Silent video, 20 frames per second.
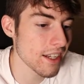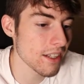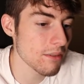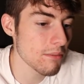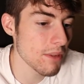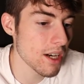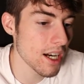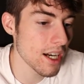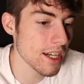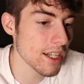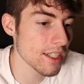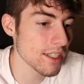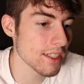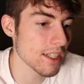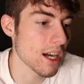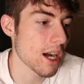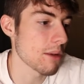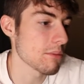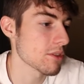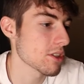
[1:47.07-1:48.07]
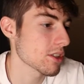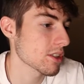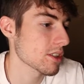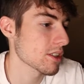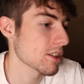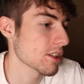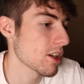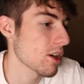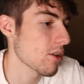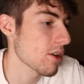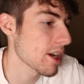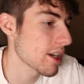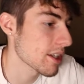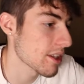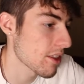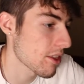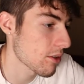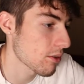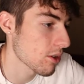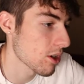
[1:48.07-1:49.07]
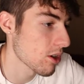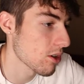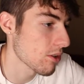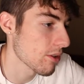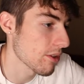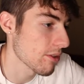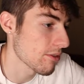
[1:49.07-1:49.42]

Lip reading: in mind, I'm just gonna go ahead and throw